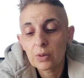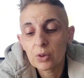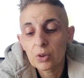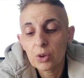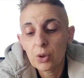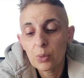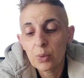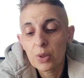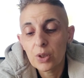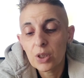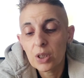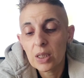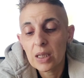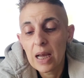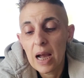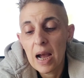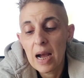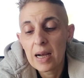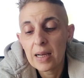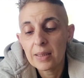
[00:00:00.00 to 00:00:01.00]
there was a
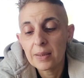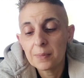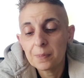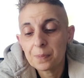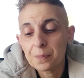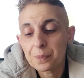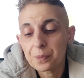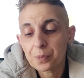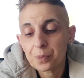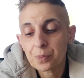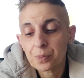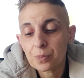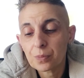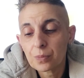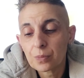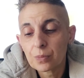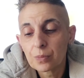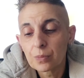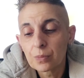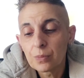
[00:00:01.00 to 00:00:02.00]
guy,
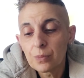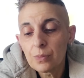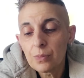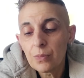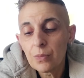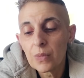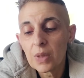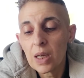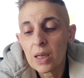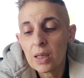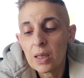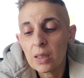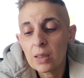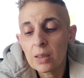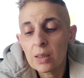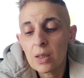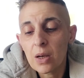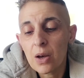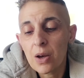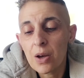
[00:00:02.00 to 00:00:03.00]
and